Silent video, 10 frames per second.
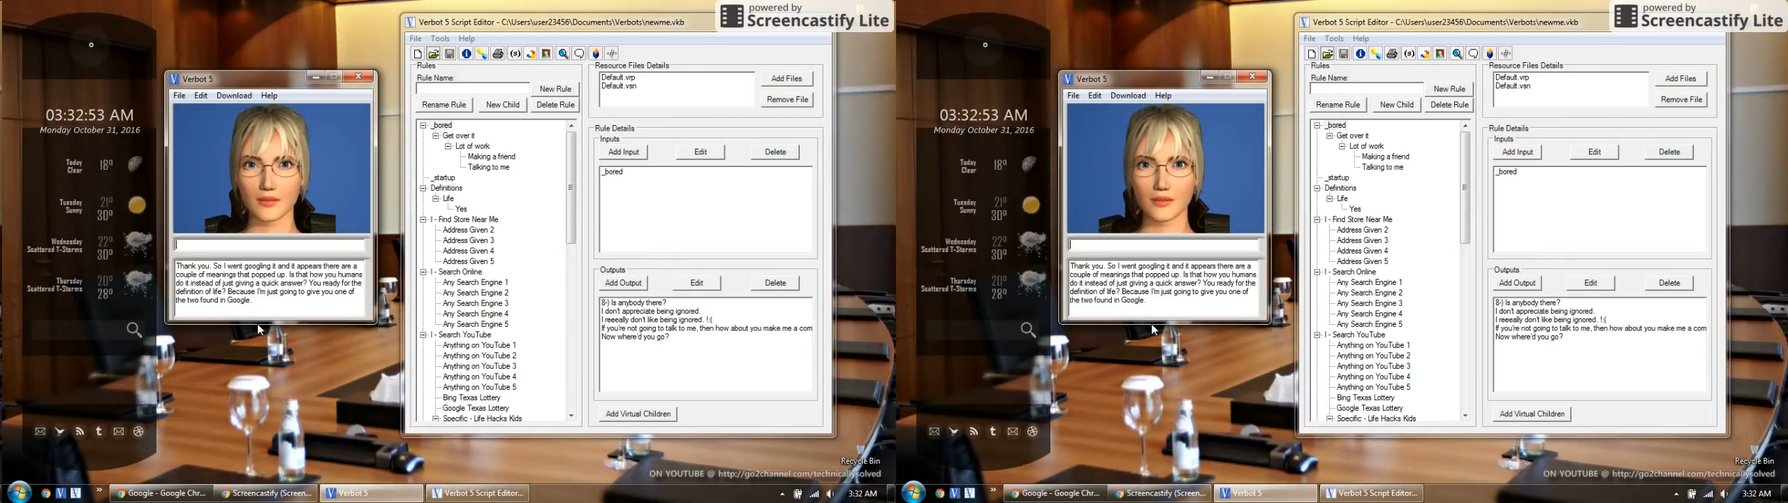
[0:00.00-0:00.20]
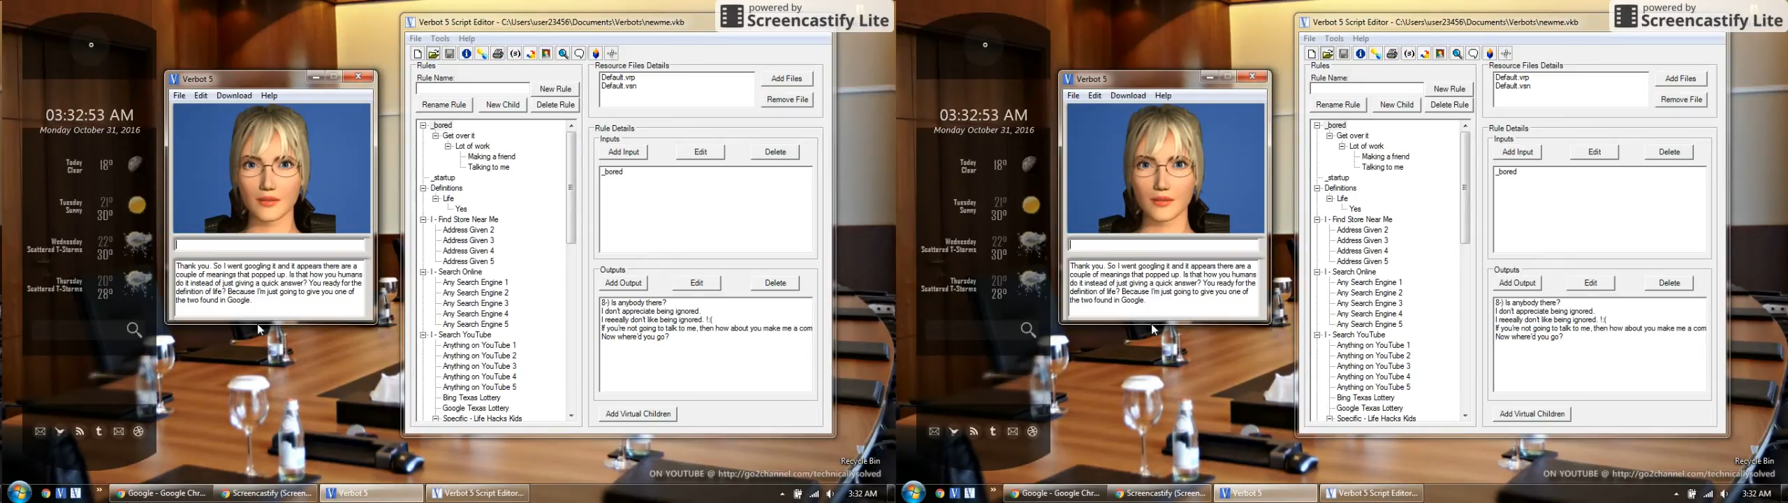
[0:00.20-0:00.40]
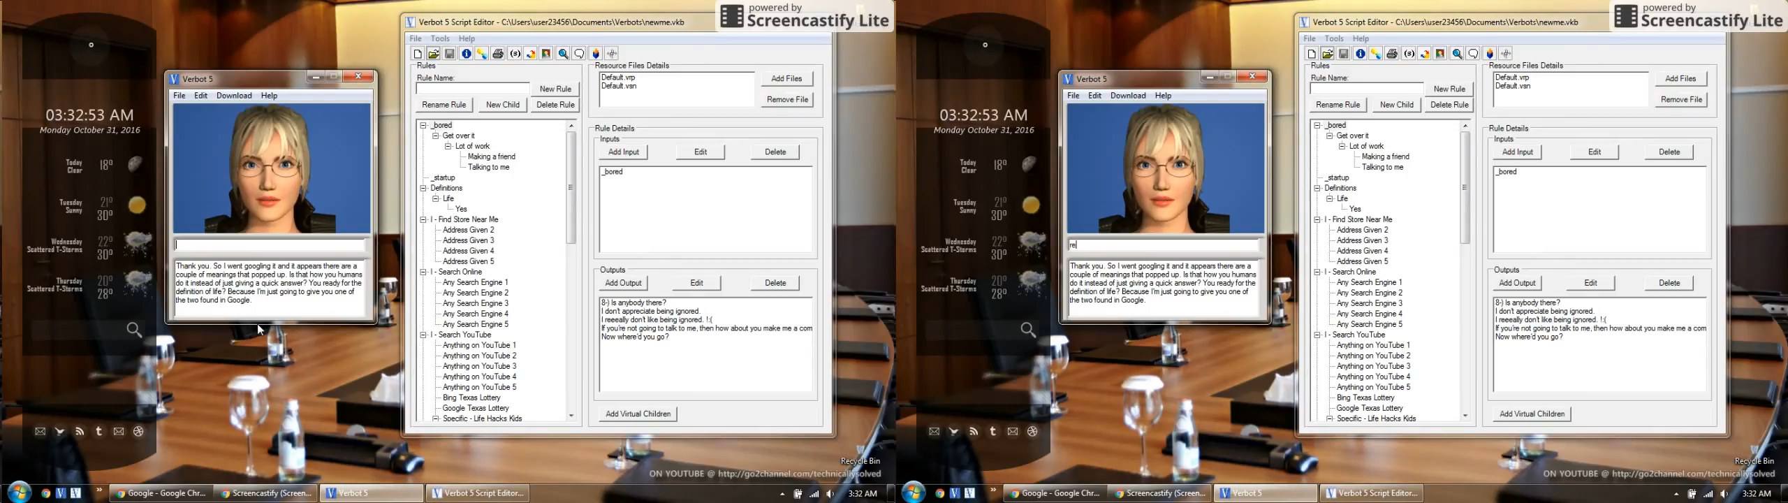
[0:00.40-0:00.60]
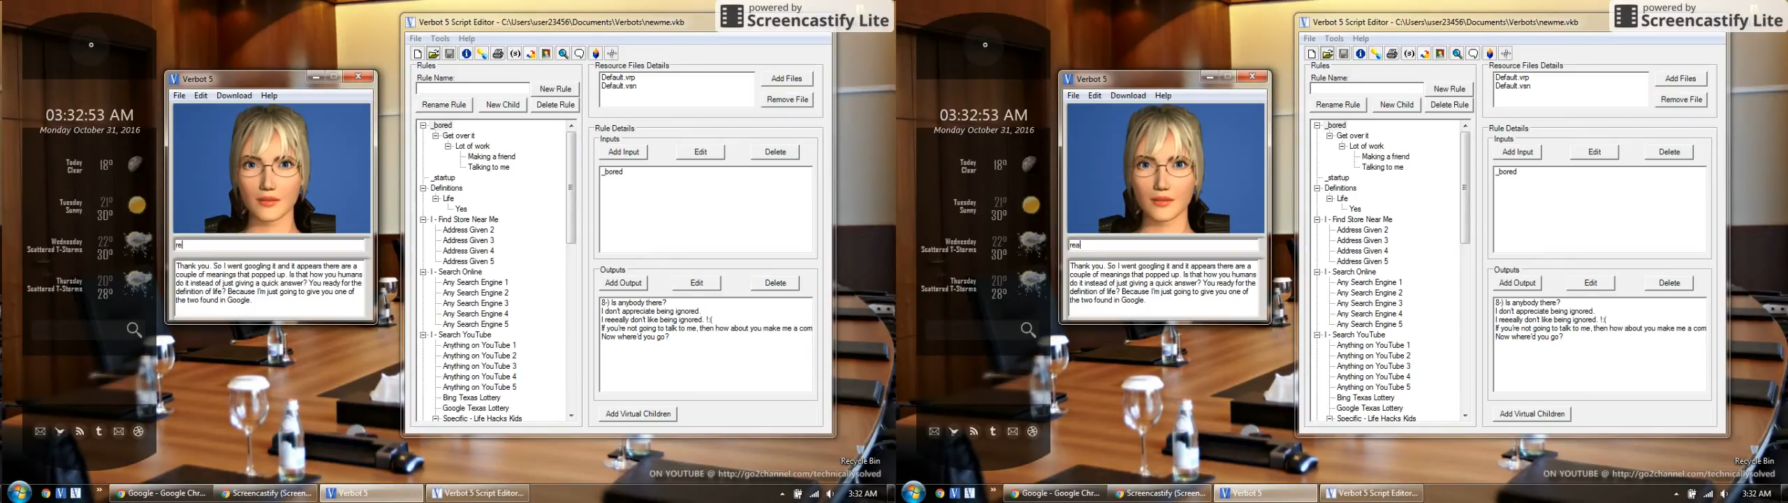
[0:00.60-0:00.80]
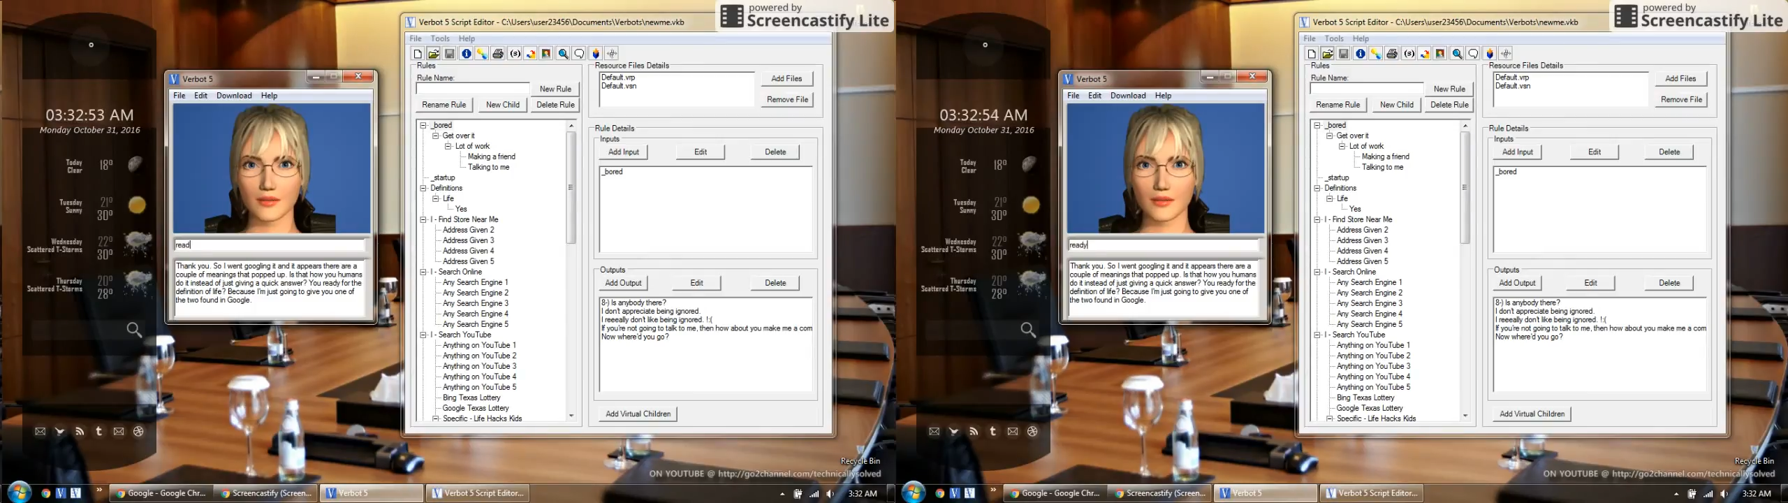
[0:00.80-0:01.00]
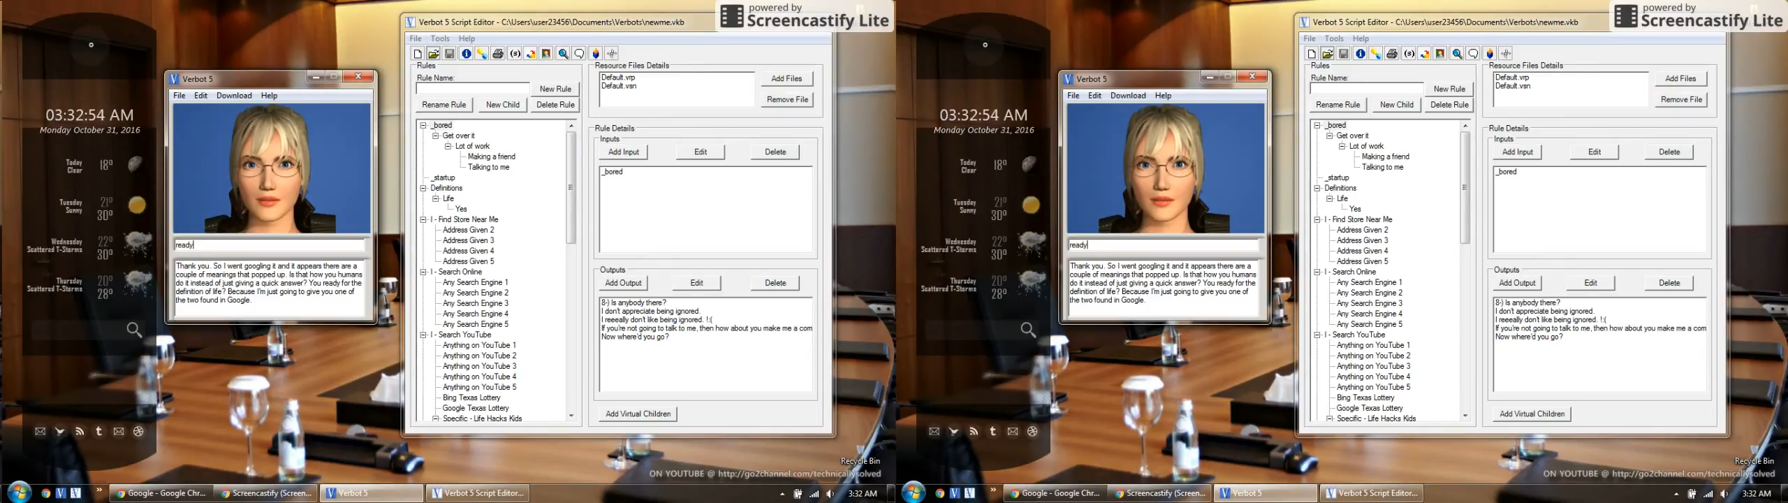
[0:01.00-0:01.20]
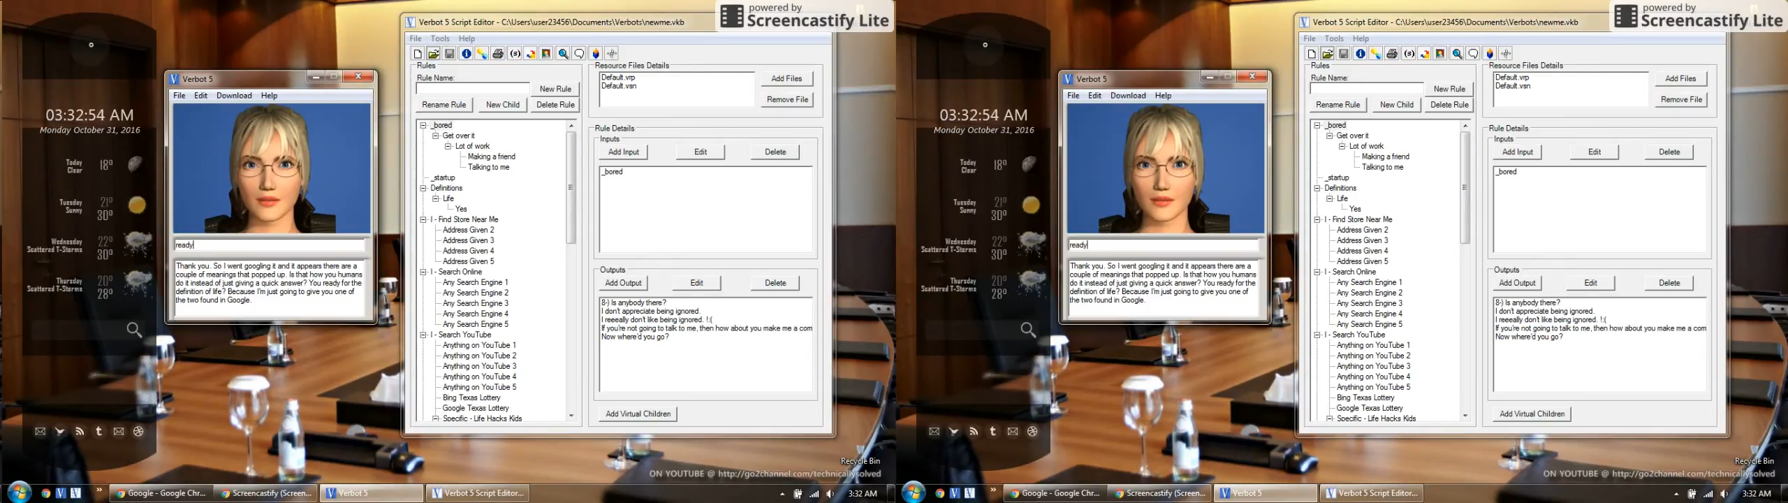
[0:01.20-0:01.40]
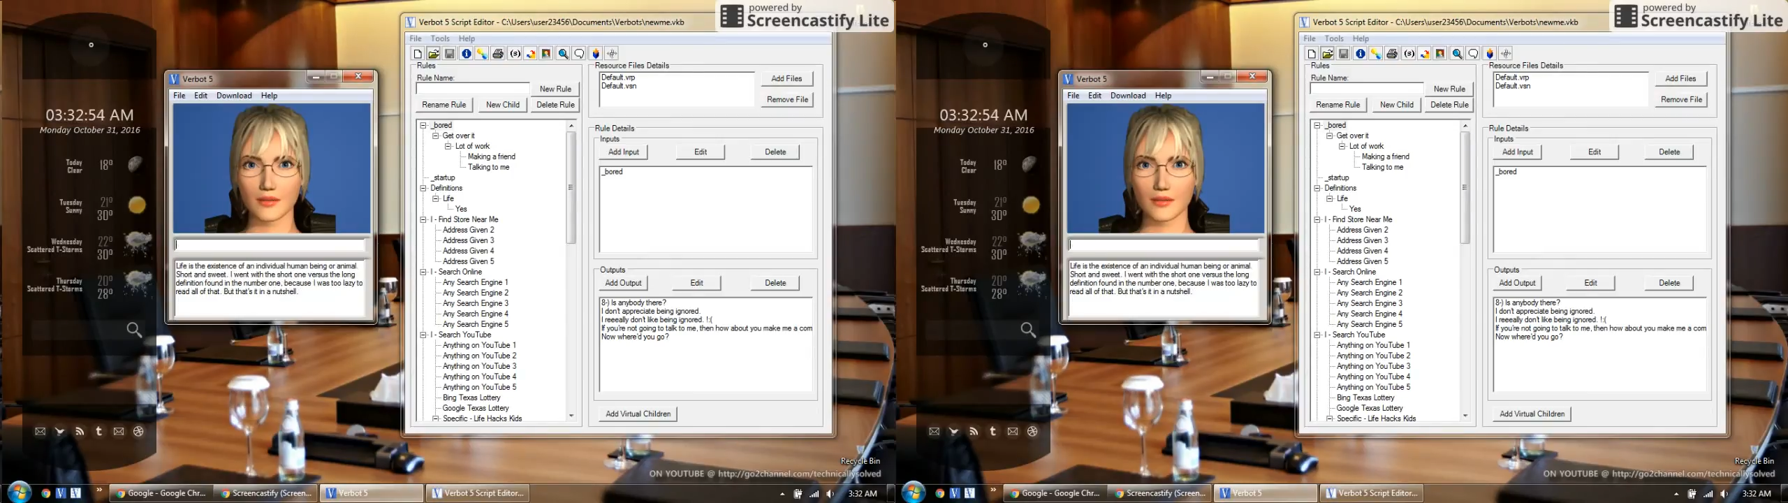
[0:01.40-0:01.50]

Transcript: Okay, so what's that already?